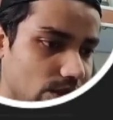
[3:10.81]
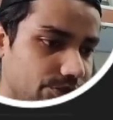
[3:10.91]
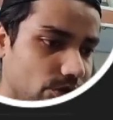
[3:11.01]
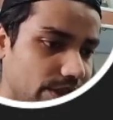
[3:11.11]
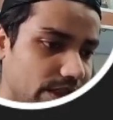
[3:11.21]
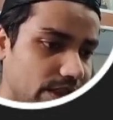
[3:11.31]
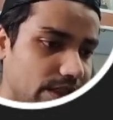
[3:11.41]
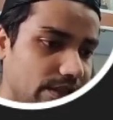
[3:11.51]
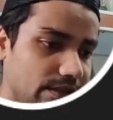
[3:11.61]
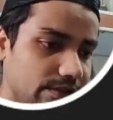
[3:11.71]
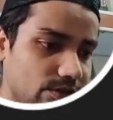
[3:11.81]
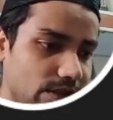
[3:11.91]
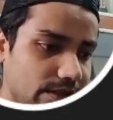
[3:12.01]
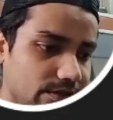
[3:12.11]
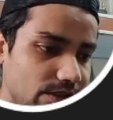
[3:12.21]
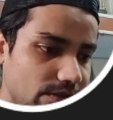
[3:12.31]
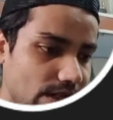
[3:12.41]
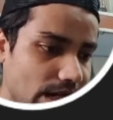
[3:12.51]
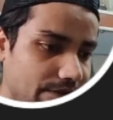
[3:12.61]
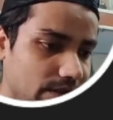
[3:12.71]
So here in this you can see we
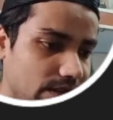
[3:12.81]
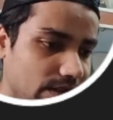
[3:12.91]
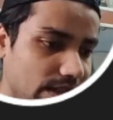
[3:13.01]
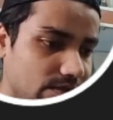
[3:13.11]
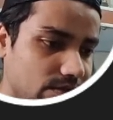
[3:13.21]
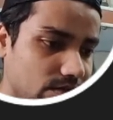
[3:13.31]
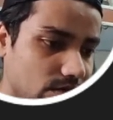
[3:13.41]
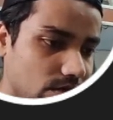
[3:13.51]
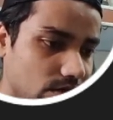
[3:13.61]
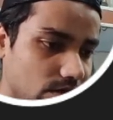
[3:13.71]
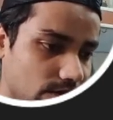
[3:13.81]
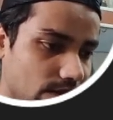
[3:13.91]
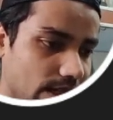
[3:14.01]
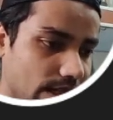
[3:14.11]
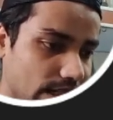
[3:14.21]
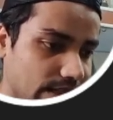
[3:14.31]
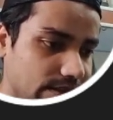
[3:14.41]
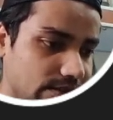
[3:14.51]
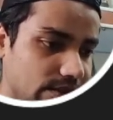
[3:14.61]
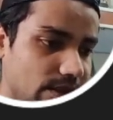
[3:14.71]
have the indexed file, and
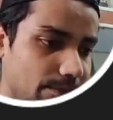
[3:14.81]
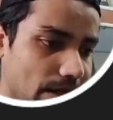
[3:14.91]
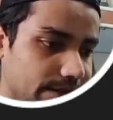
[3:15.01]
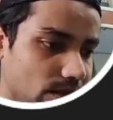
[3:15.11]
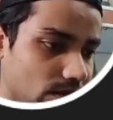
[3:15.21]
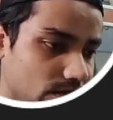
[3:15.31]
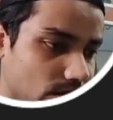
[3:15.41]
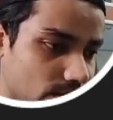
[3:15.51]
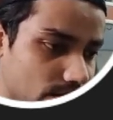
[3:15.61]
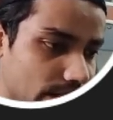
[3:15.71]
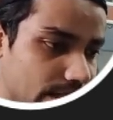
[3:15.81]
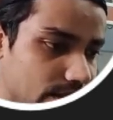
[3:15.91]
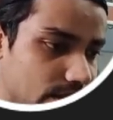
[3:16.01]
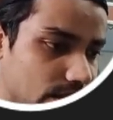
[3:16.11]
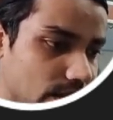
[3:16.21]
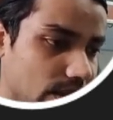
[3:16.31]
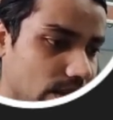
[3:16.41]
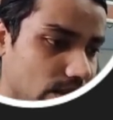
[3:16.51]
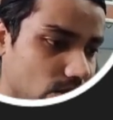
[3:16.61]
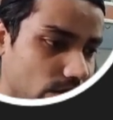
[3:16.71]
this is the Python code, right?
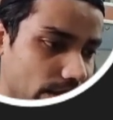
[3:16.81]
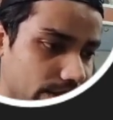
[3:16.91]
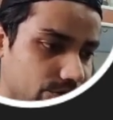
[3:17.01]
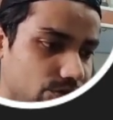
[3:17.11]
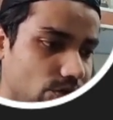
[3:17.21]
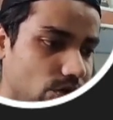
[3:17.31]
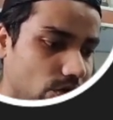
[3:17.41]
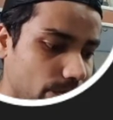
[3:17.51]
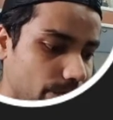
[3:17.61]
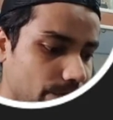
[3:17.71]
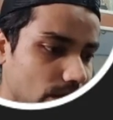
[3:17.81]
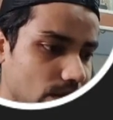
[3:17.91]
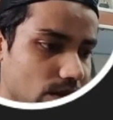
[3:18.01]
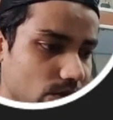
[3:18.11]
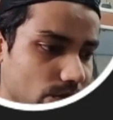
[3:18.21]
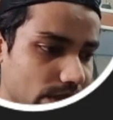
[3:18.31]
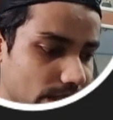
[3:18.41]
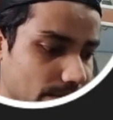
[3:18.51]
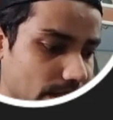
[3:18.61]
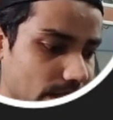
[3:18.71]
Okay, so we
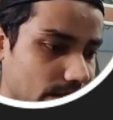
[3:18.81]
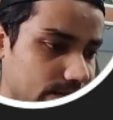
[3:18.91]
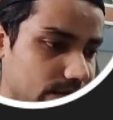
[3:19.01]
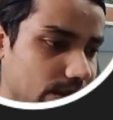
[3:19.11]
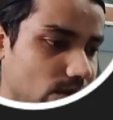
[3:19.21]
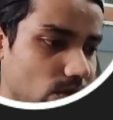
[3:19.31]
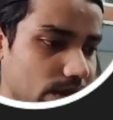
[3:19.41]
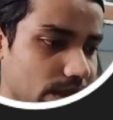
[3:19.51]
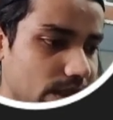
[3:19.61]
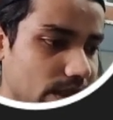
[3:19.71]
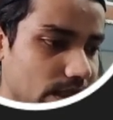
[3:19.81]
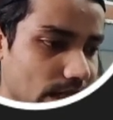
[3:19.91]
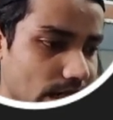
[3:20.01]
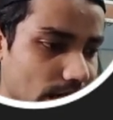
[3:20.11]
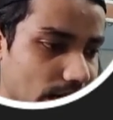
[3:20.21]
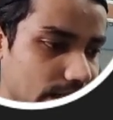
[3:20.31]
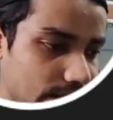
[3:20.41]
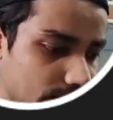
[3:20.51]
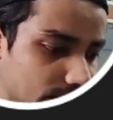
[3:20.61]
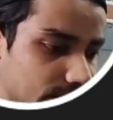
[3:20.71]
can make a dictionary over here, and in
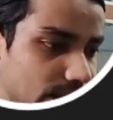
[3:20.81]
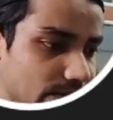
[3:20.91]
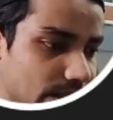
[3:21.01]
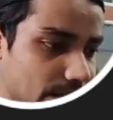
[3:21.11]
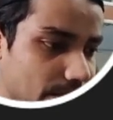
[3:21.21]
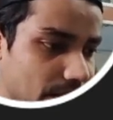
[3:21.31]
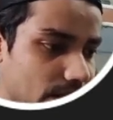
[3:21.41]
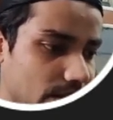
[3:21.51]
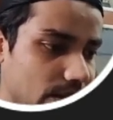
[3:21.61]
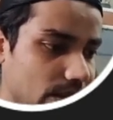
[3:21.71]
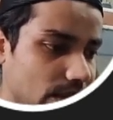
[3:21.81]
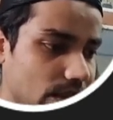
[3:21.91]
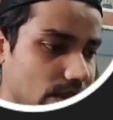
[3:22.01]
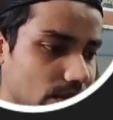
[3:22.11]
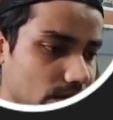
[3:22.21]
the dictionary we can make a key.